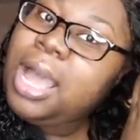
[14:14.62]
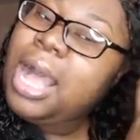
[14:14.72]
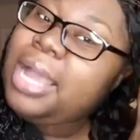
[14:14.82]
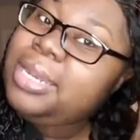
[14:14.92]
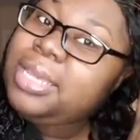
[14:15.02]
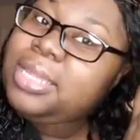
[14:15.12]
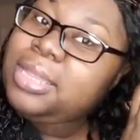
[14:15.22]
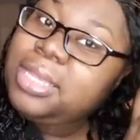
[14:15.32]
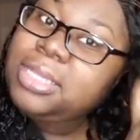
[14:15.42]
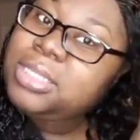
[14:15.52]
I did
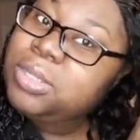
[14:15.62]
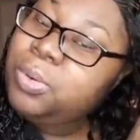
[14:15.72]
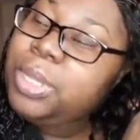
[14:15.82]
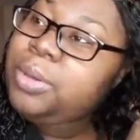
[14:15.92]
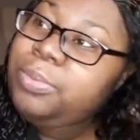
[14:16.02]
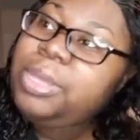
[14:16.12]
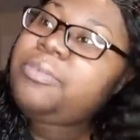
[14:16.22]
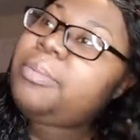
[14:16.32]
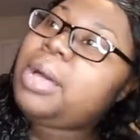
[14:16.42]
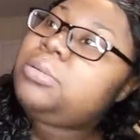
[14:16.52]
this quick weave
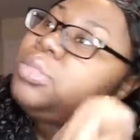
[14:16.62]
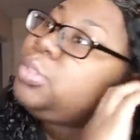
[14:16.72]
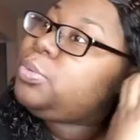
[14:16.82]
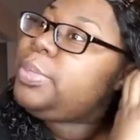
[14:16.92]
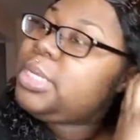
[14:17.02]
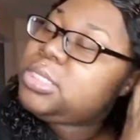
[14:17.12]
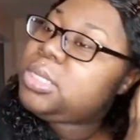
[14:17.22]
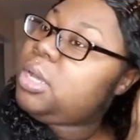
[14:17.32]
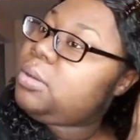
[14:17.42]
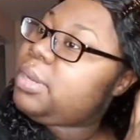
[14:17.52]
about 2 weeks
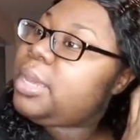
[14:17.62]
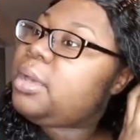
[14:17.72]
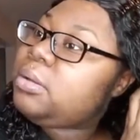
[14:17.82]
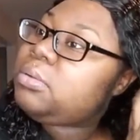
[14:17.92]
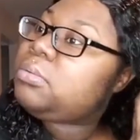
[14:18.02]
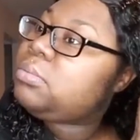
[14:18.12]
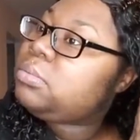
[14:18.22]
ago now.